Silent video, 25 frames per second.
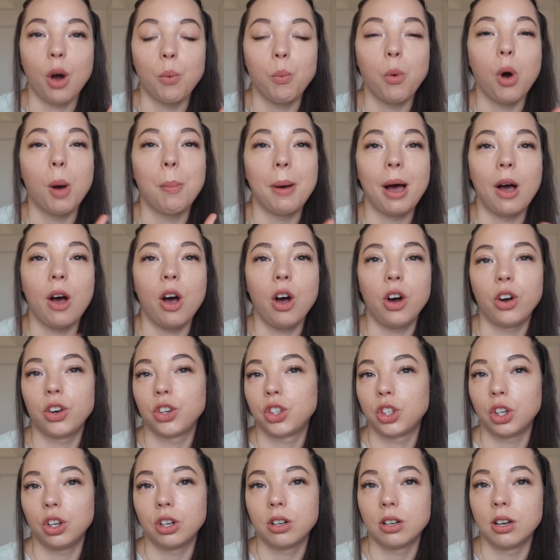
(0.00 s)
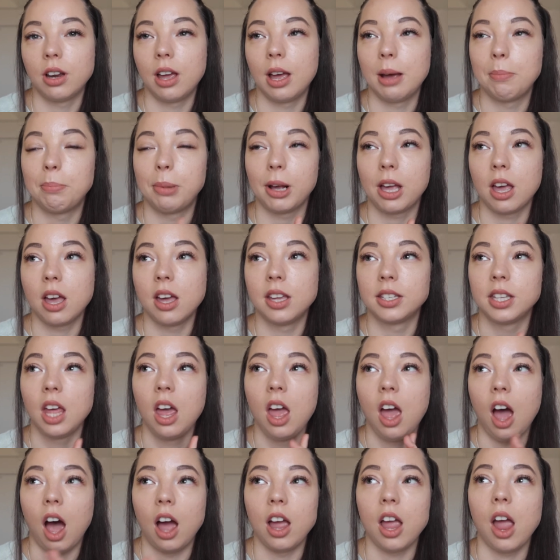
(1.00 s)
What about hot chocolate? Because
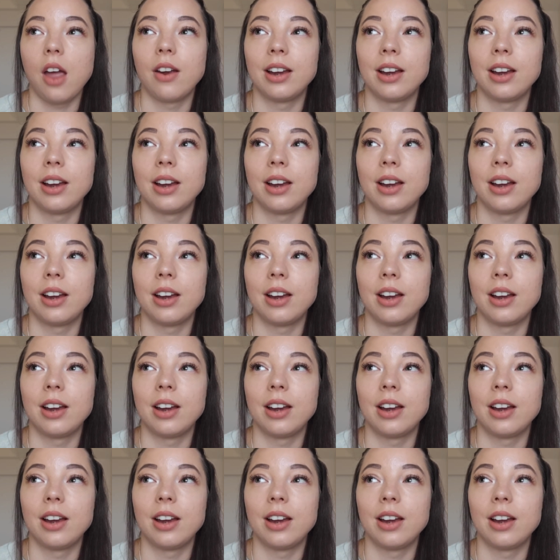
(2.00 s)
I